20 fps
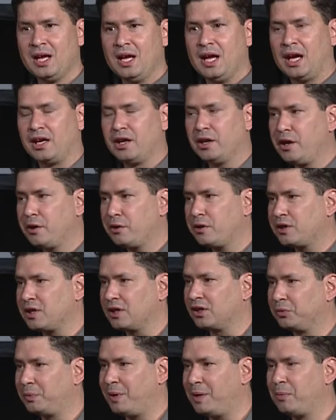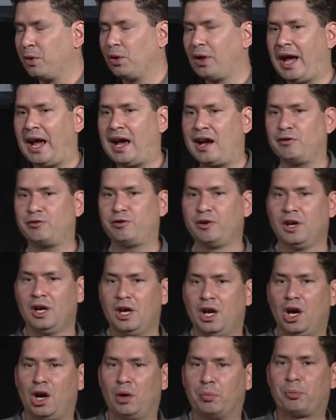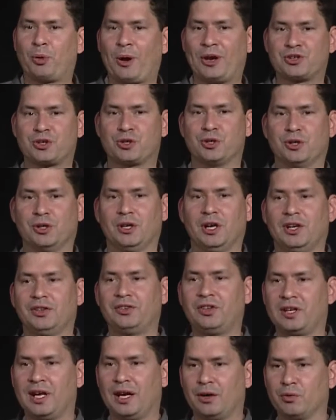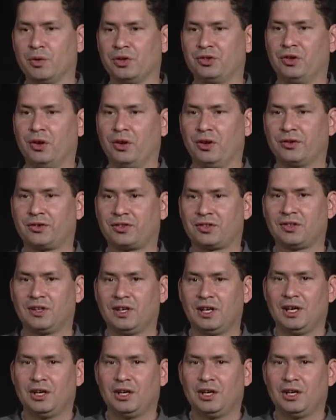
And another thing is people have a pressure to get results.